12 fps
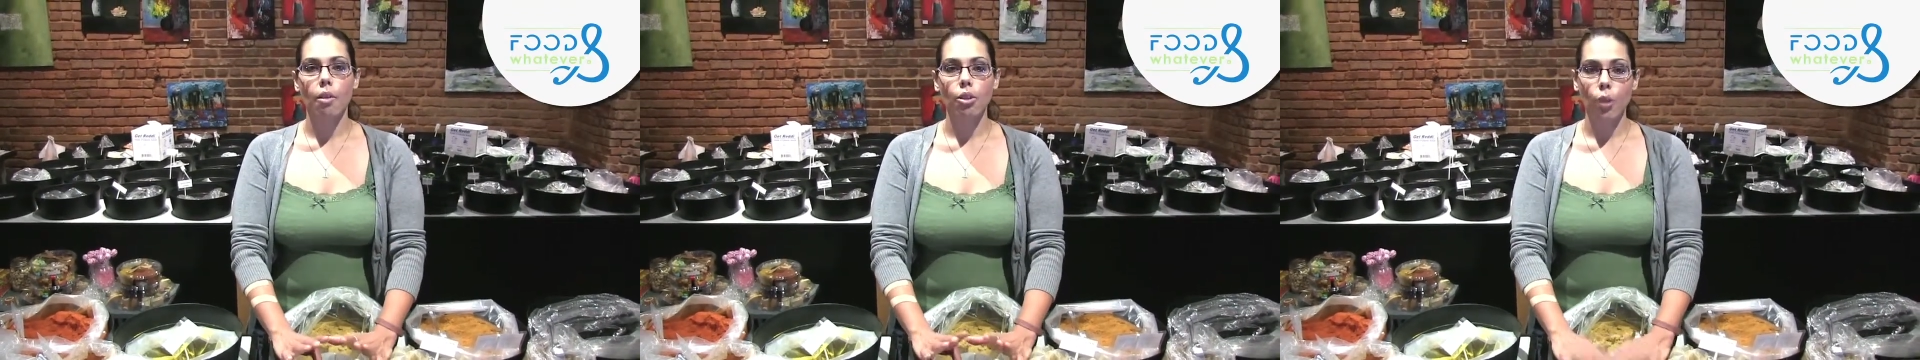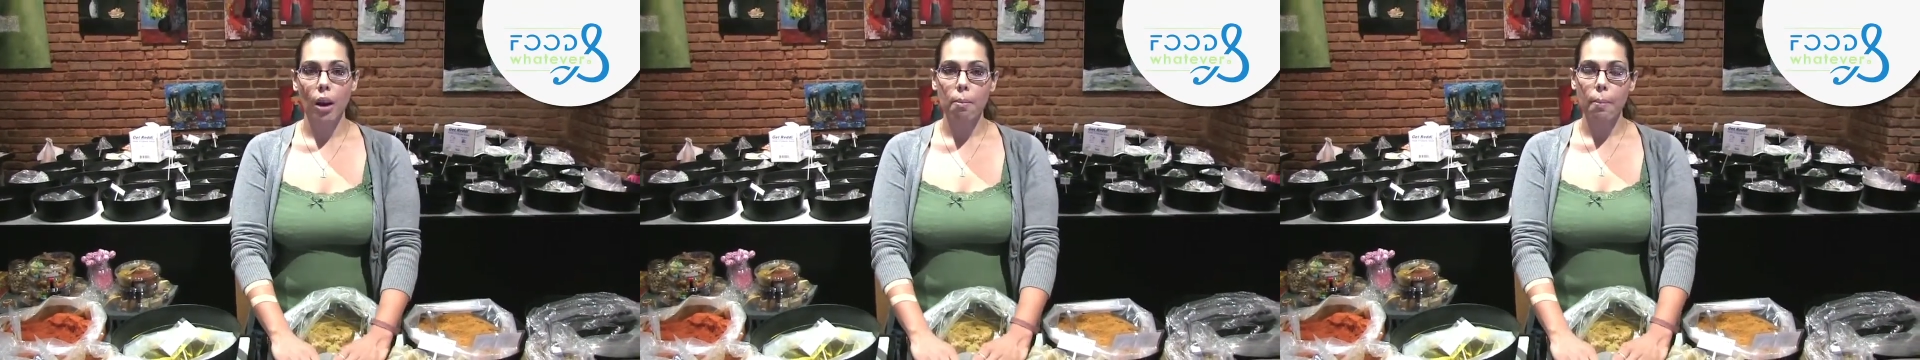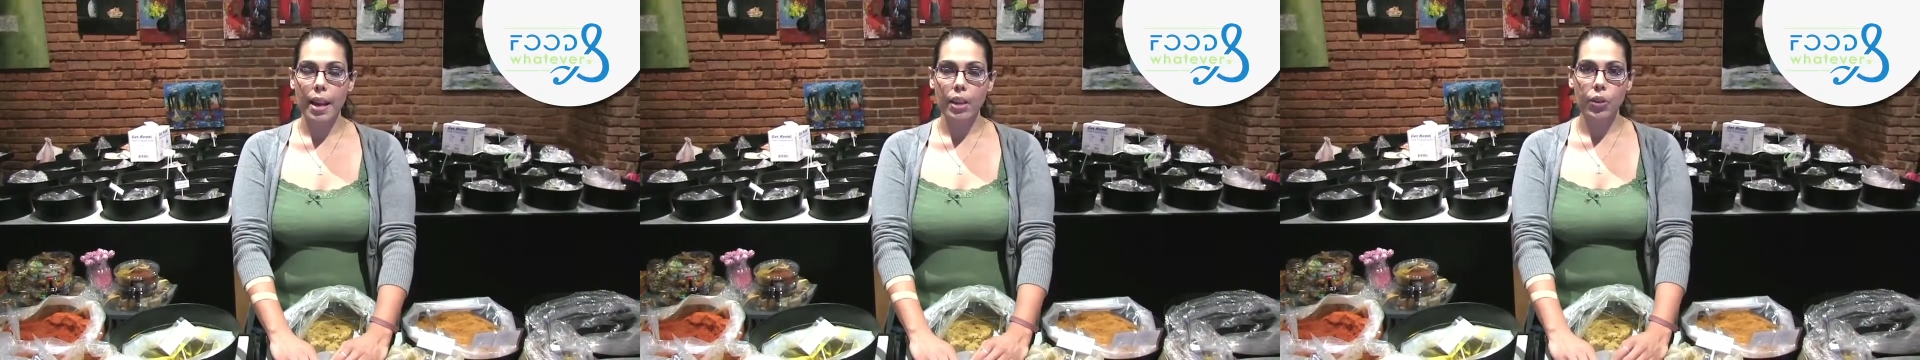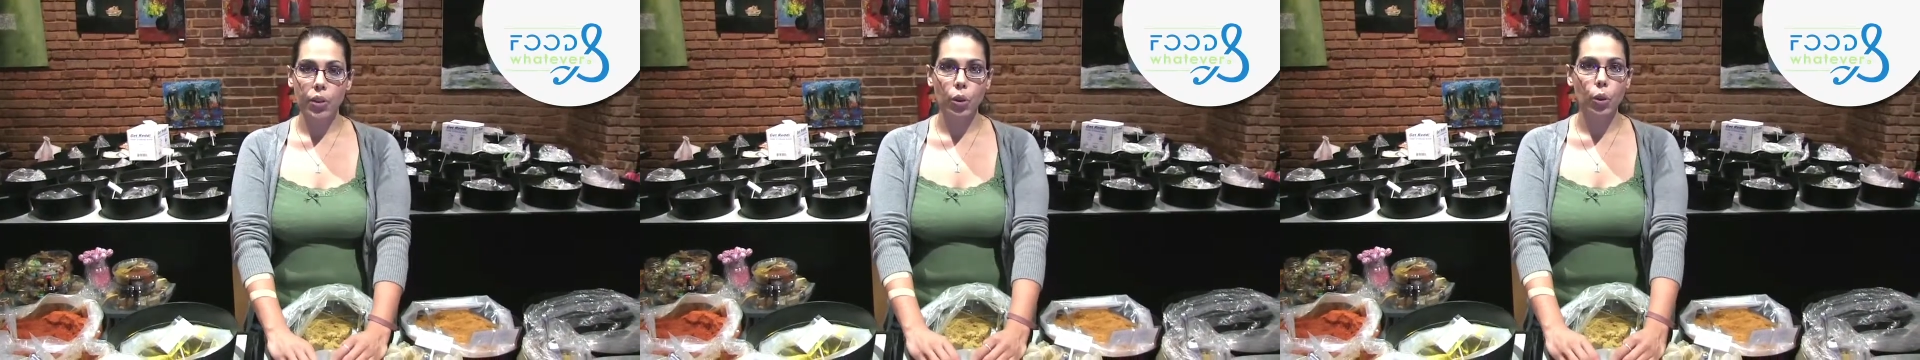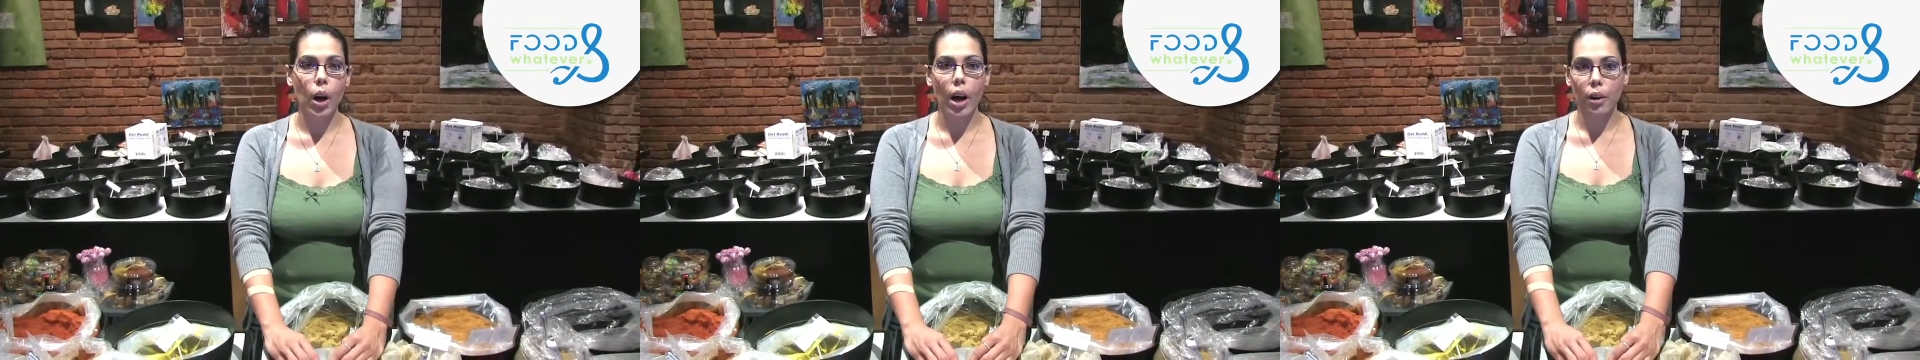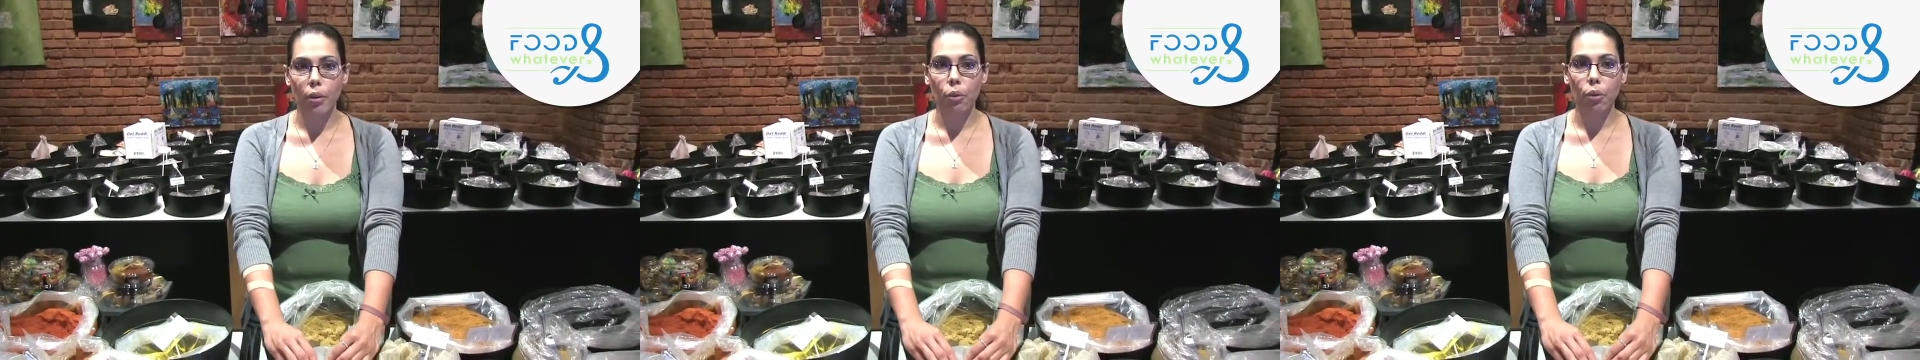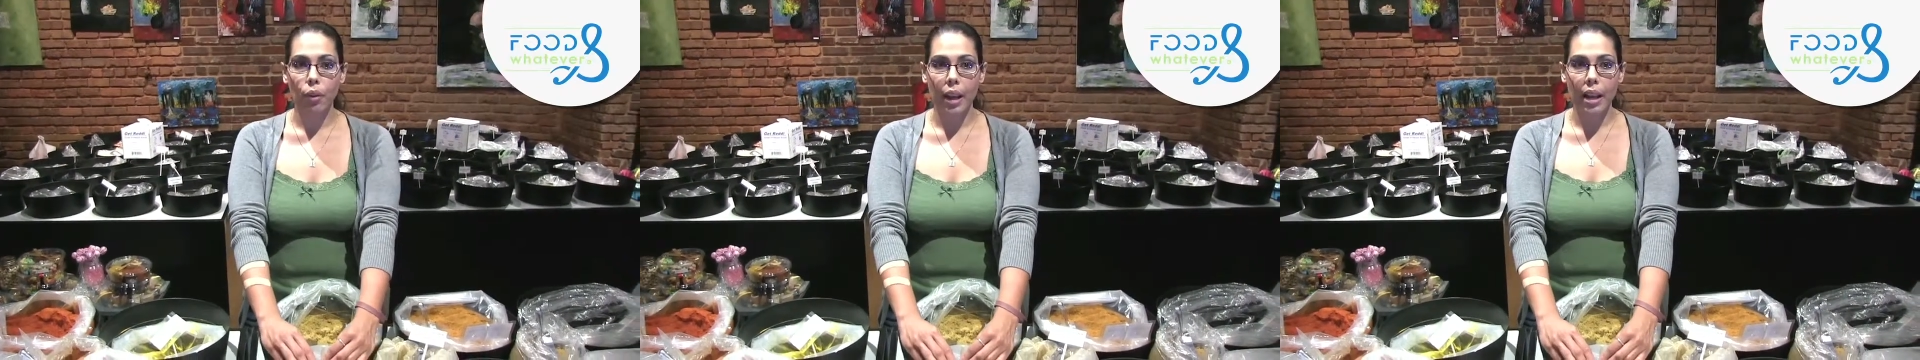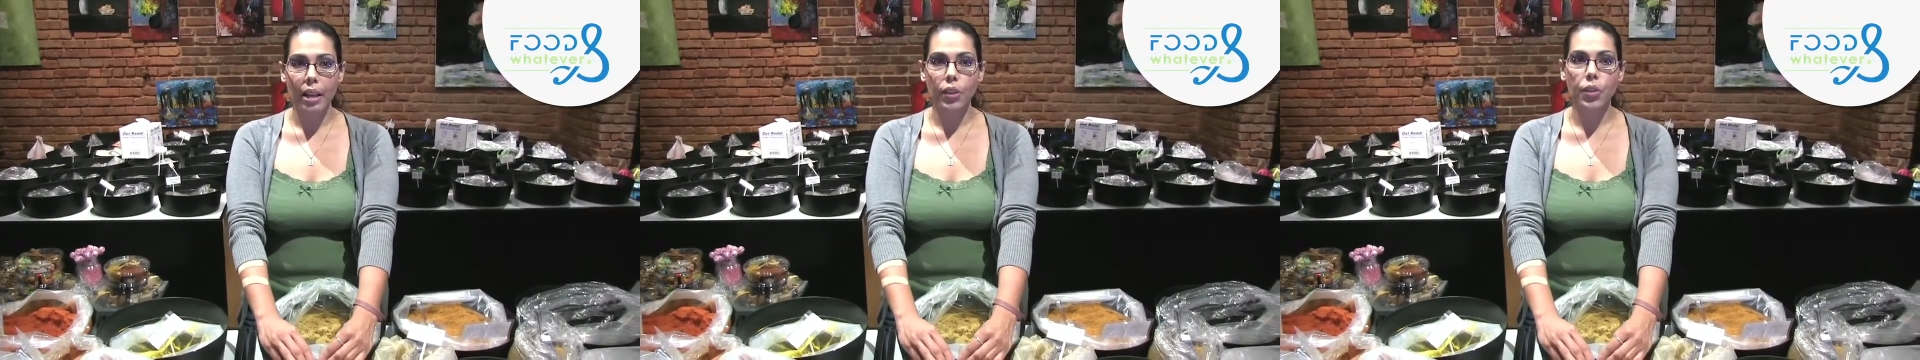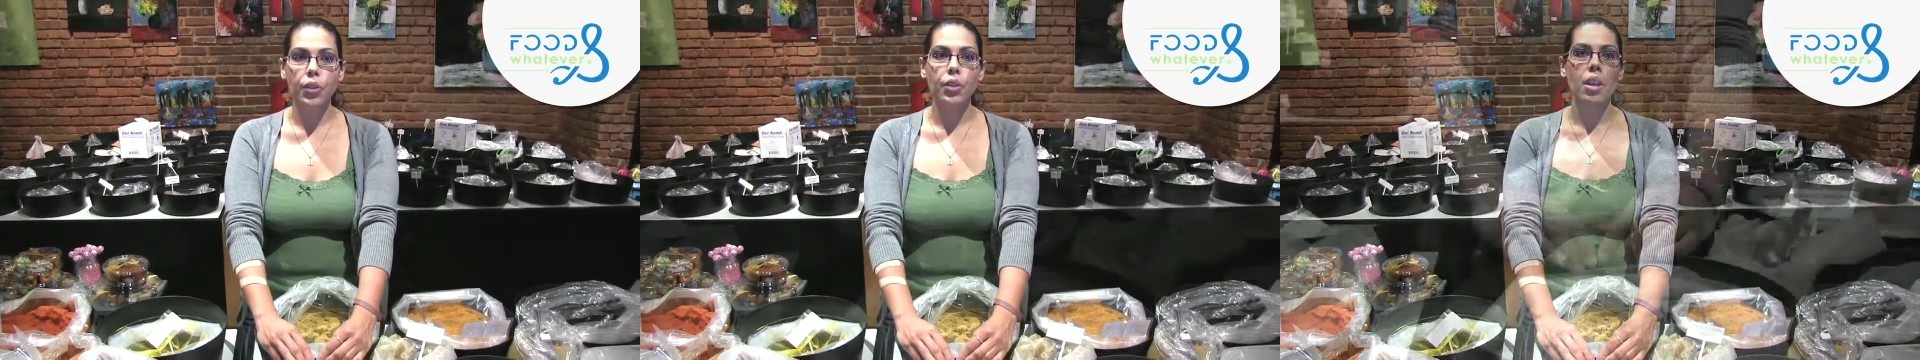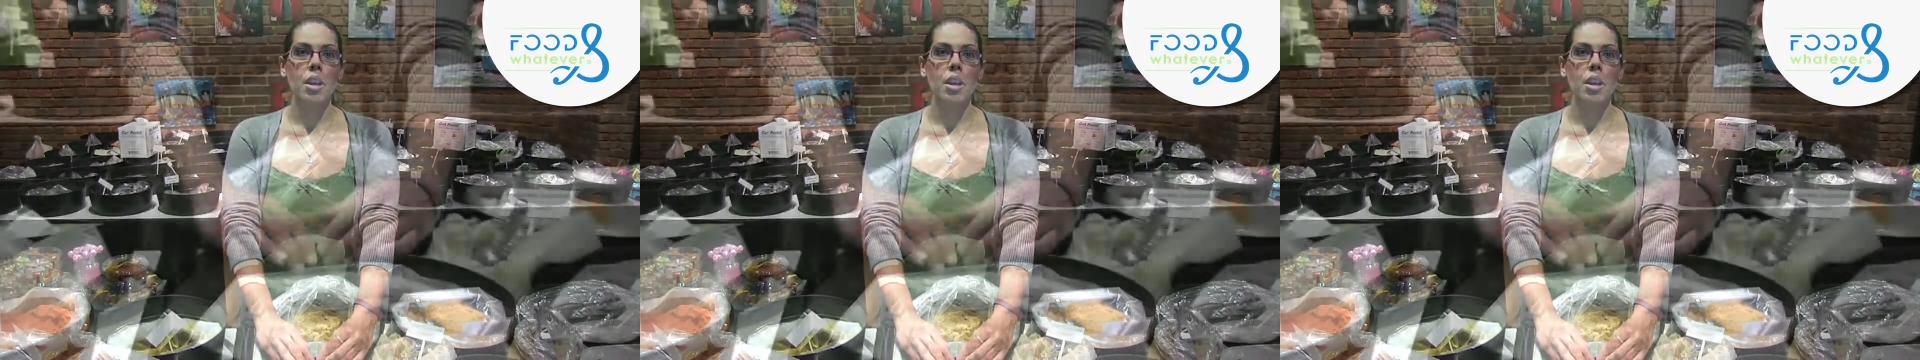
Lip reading: dried basil, onion flakes,